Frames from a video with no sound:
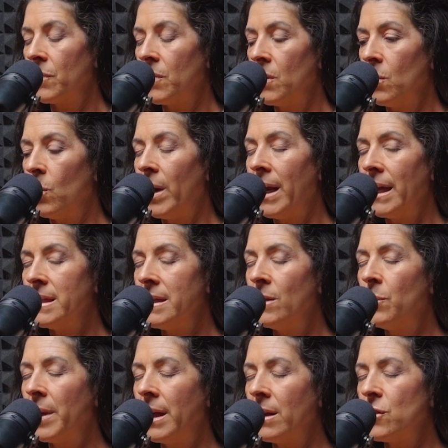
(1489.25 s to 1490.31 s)
when I did
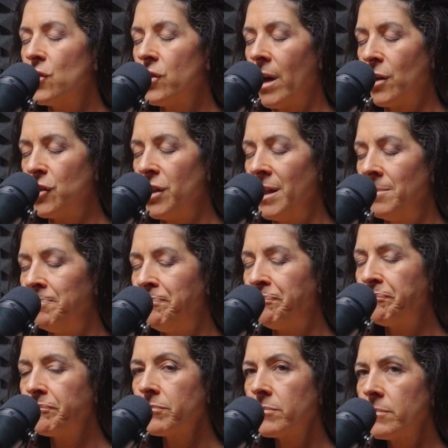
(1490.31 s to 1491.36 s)

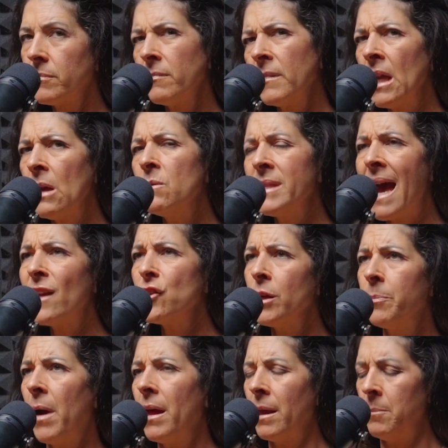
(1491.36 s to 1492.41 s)
reconstruction, it was actually
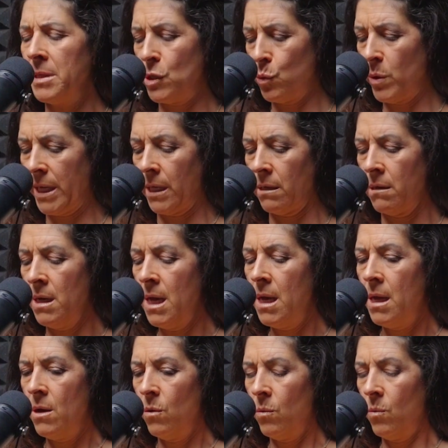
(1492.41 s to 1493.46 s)
probably between
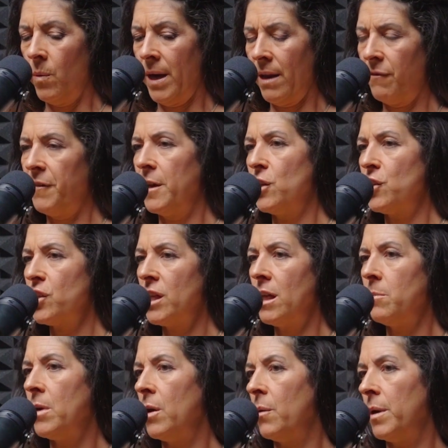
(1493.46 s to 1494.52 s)
when I finished
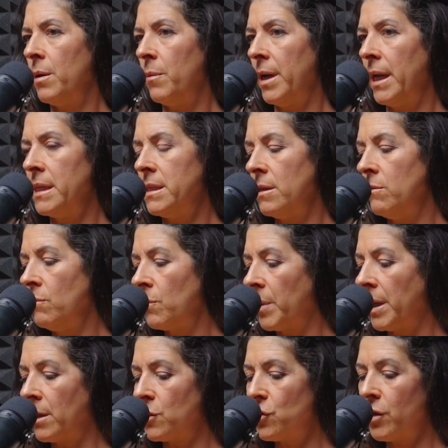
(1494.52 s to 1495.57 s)
chemo and when I did
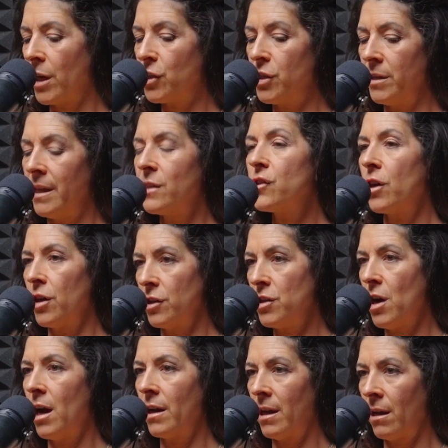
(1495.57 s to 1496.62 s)
reconstruction, they started
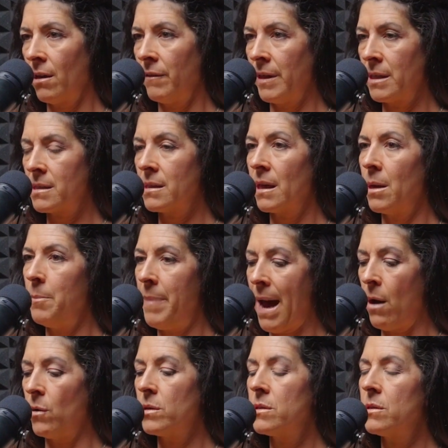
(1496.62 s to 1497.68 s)
talking obviously
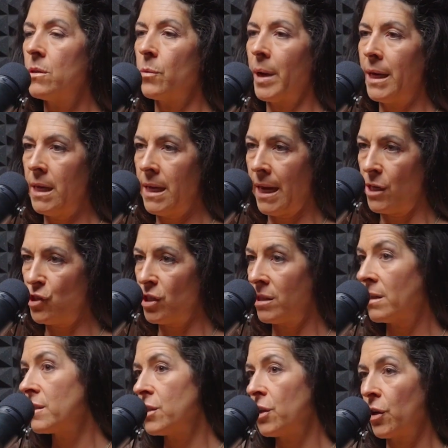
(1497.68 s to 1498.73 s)
about the radiation
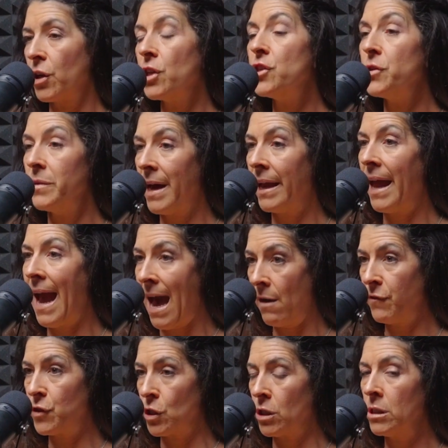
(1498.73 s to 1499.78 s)
because they're going to do that
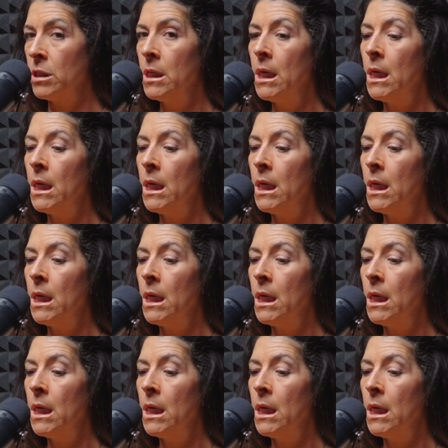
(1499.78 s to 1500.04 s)
after,